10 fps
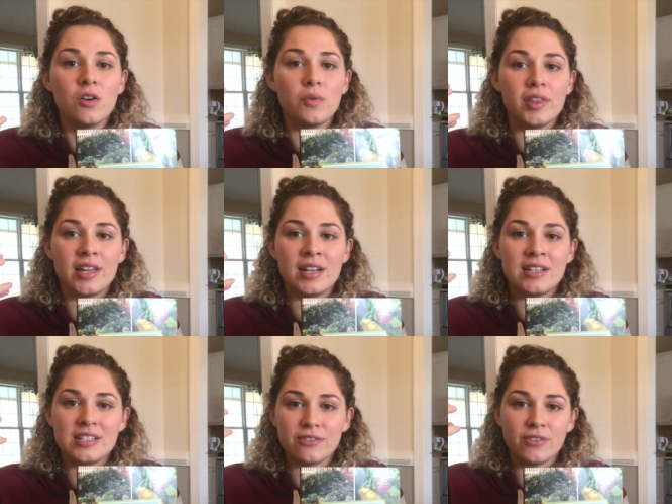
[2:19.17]
within
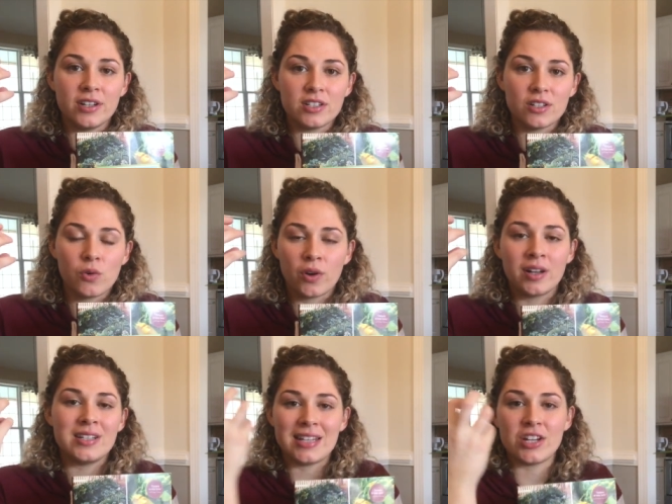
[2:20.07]
a different
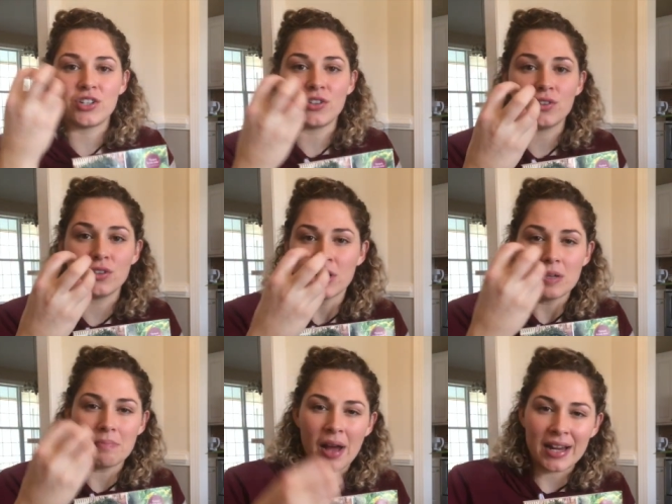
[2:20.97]
organizational
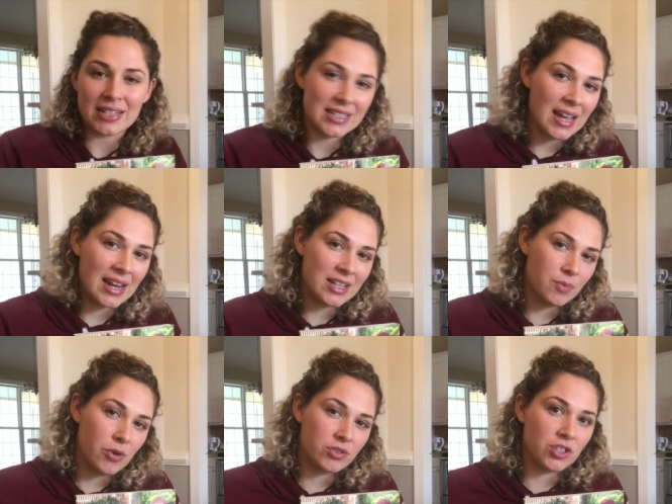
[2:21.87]
mindset as
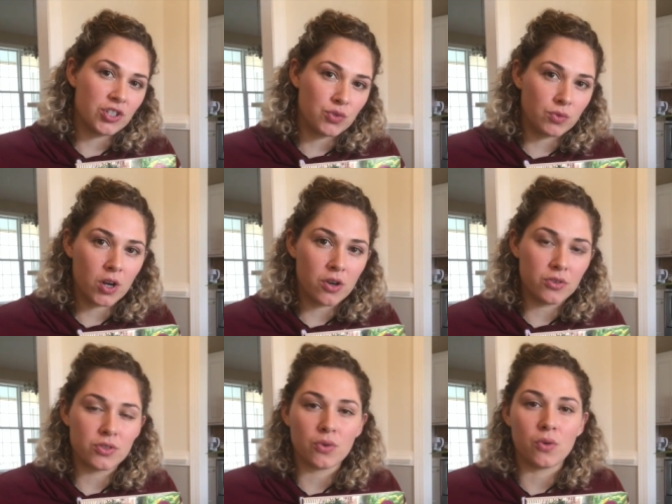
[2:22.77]
opposed to just
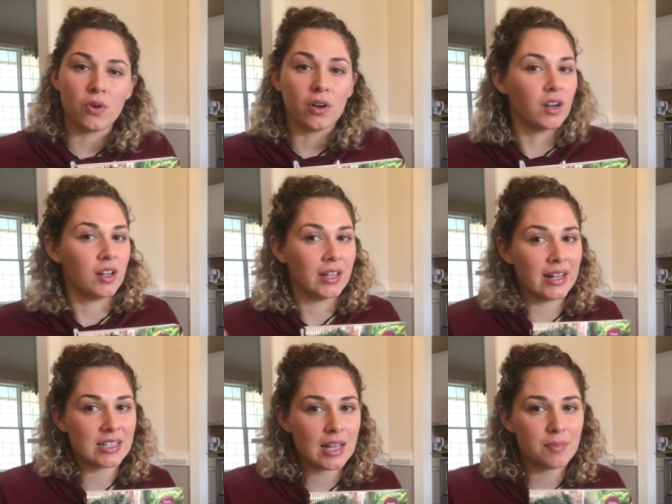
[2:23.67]
rows or a
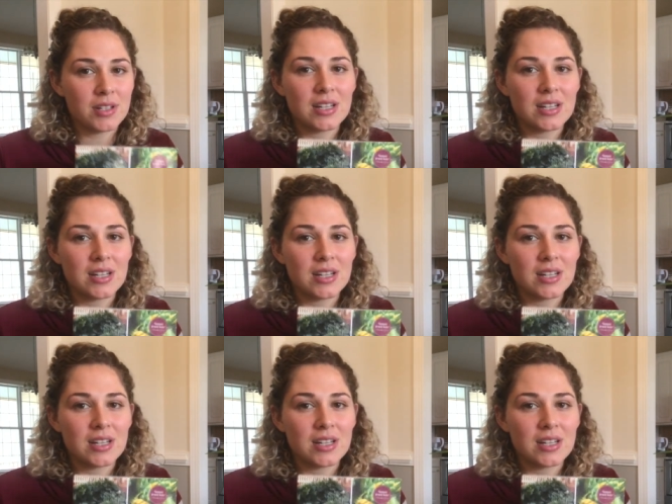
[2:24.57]
landscape